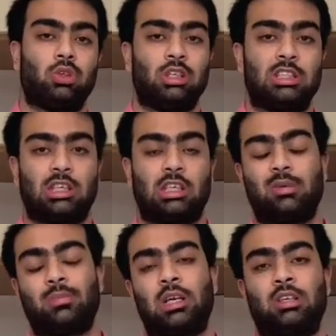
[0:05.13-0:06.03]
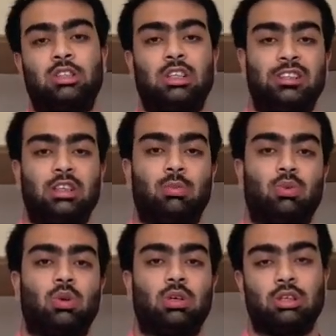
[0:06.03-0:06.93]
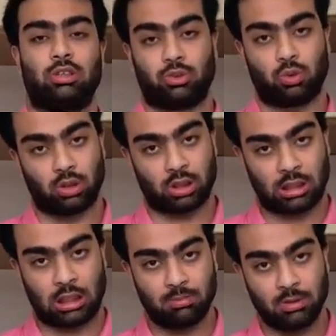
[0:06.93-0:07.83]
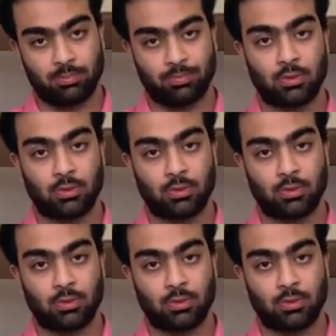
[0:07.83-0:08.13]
Instagram at studyabroad_academy.